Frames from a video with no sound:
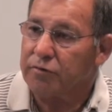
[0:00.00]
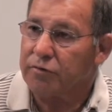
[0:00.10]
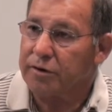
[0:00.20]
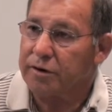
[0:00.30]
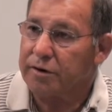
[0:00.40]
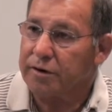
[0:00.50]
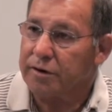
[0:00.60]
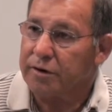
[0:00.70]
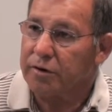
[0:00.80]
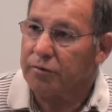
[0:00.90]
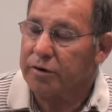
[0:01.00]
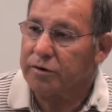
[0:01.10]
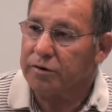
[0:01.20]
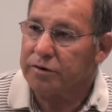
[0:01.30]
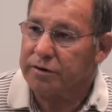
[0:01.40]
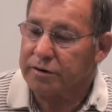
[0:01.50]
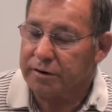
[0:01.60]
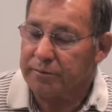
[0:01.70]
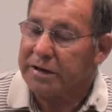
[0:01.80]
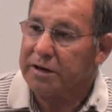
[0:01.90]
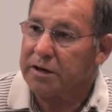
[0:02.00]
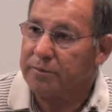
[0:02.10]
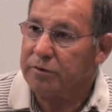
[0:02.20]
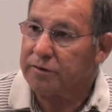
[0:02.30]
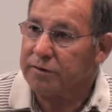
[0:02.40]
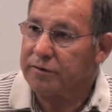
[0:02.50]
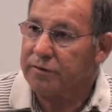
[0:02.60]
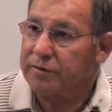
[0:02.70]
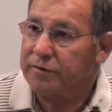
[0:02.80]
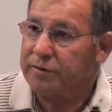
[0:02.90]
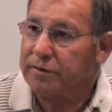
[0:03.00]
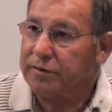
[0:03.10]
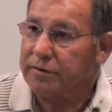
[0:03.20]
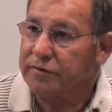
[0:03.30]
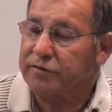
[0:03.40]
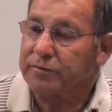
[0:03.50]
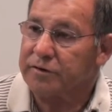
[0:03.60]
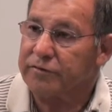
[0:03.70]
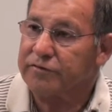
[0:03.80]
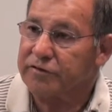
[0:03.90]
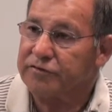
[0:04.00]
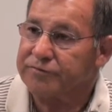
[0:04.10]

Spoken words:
where we could make up on some differences.